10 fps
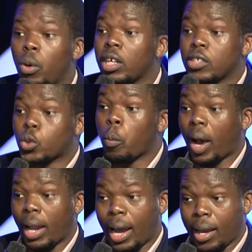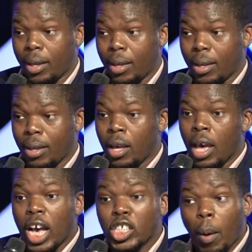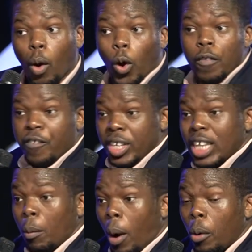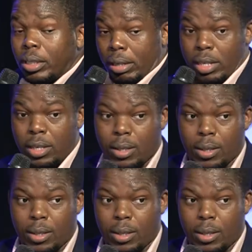a super lie ezoba convince about 3.